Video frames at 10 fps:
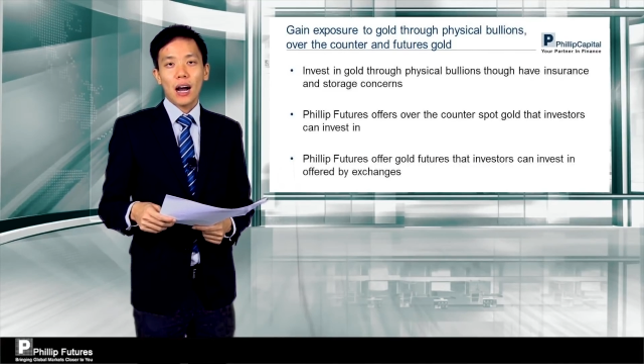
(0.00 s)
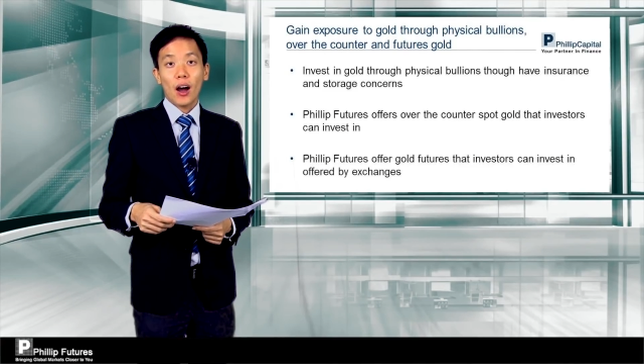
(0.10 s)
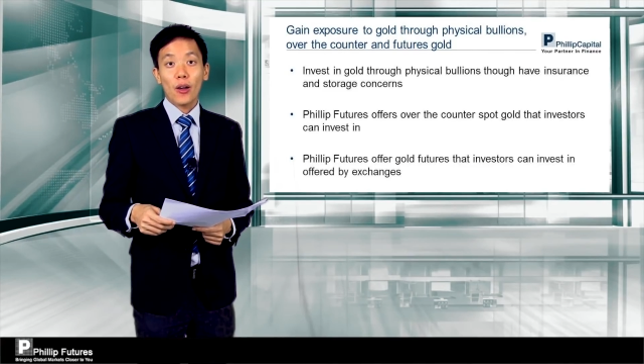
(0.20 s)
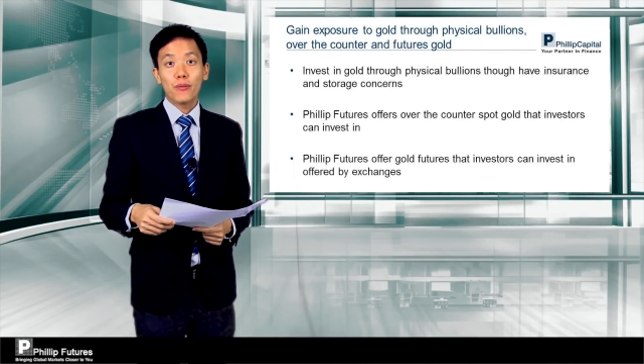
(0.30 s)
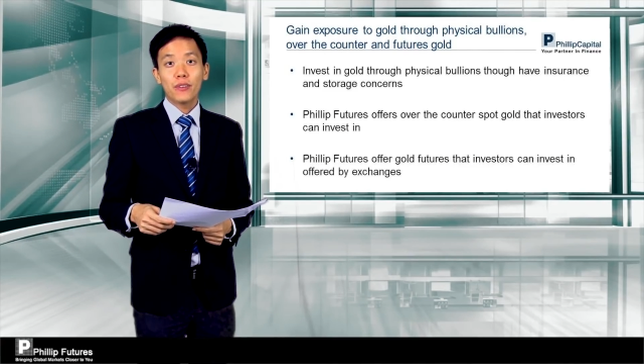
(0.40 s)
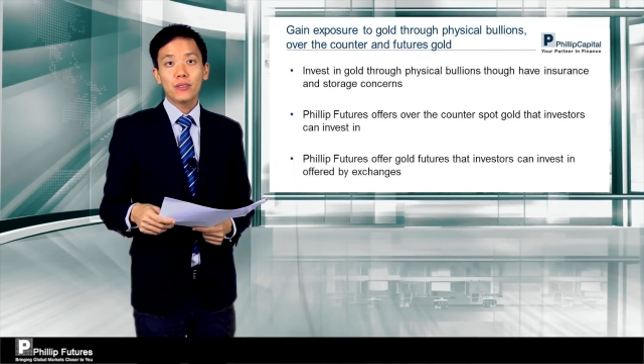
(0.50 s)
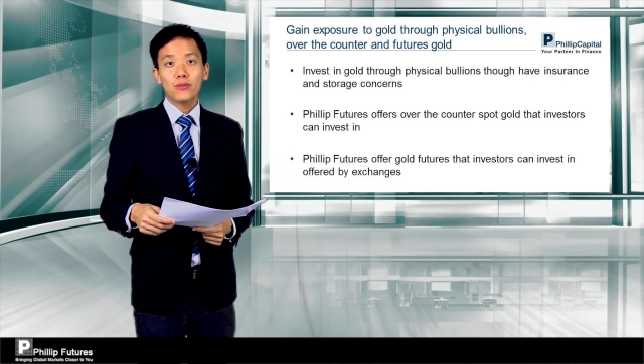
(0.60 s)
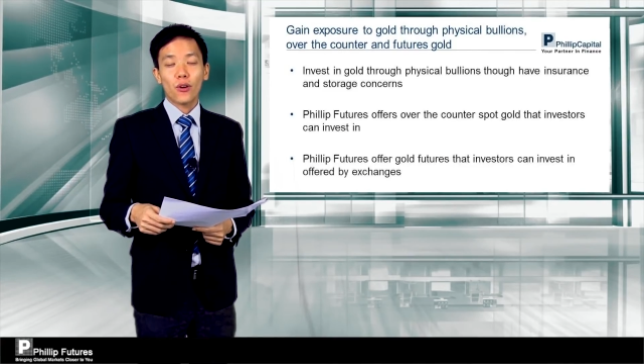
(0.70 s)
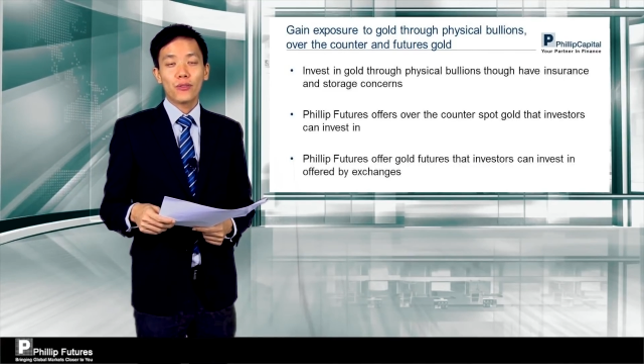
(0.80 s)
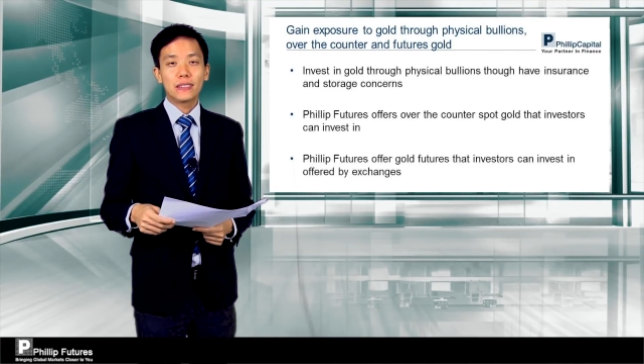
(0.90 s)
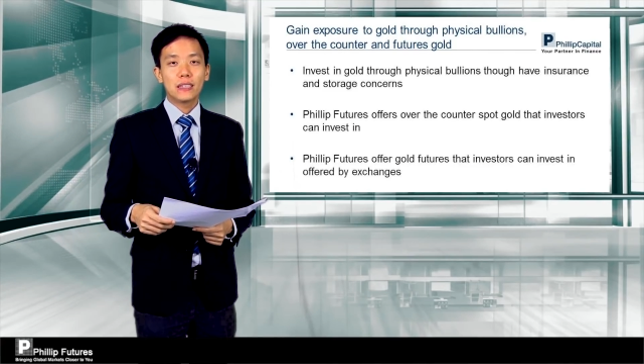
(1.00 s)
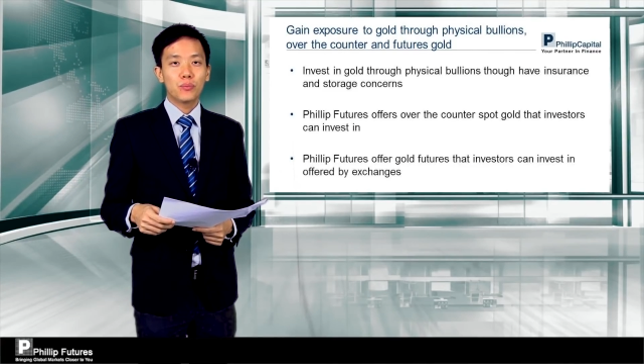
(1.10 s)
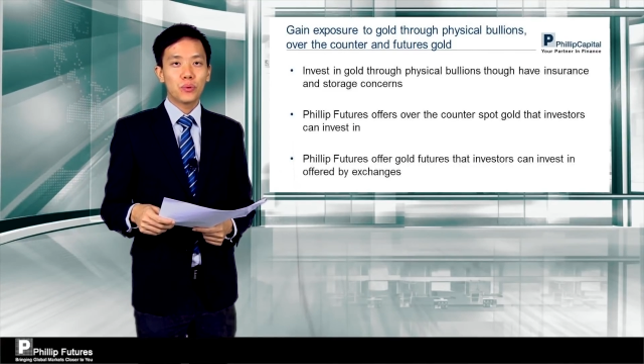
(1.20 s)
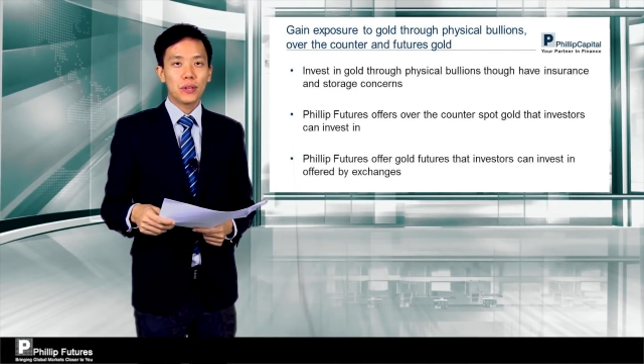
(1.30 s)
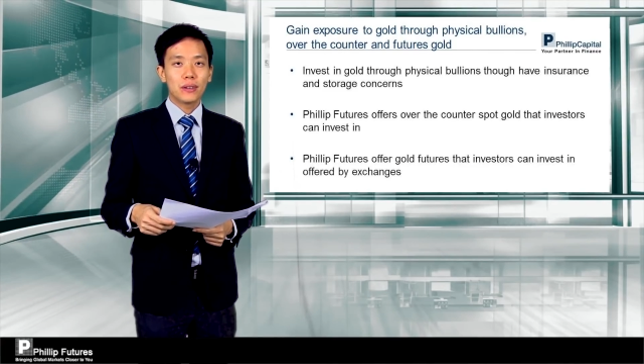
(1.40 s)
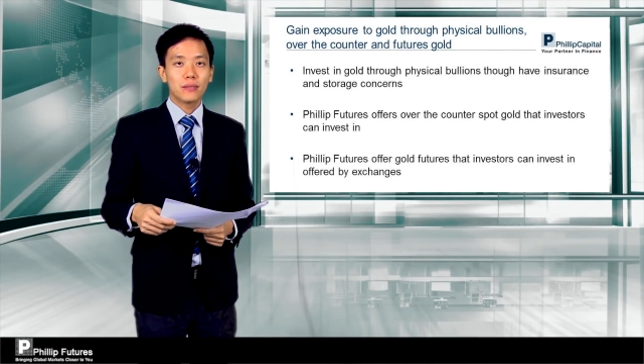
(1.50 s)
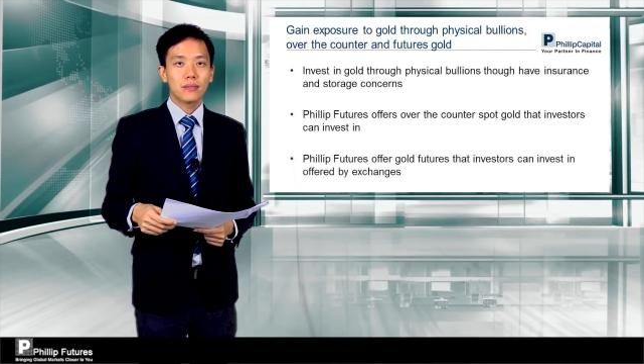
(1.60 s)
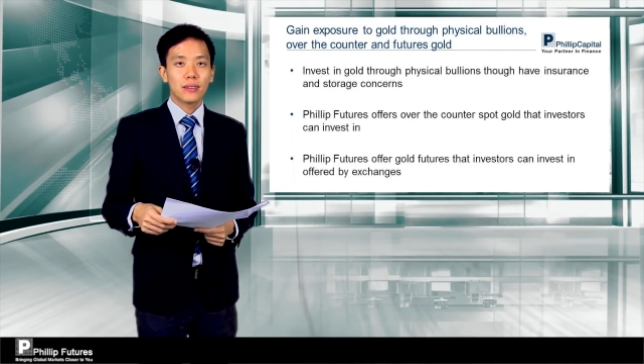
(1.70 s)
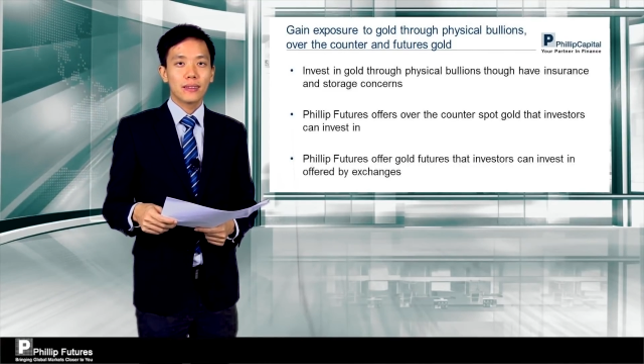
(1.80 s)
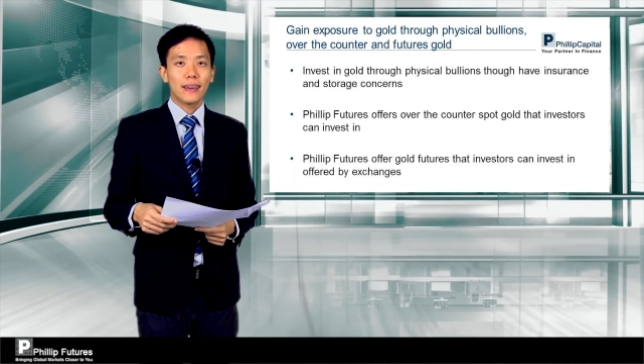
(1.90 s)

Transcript: However, for physical bullion,